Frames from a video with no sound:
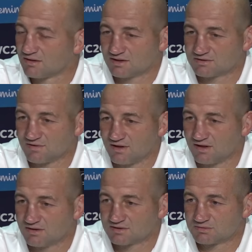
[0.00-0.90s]
As
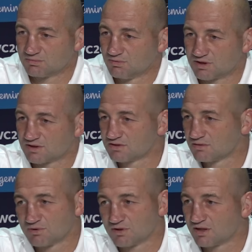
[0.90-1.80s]
far as we're
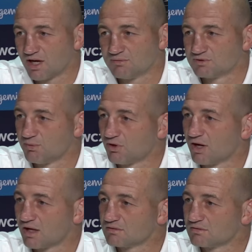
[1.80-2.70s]
concerned, we've got a game tomorrow
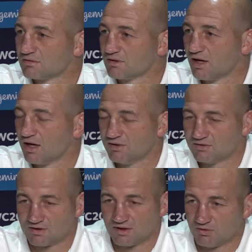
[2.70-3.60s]
night
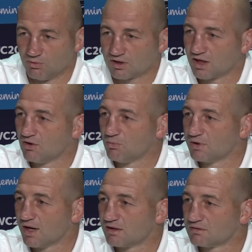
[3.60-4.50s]
and we're getting on
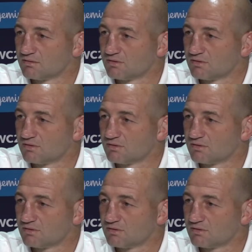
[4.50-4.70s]
with that.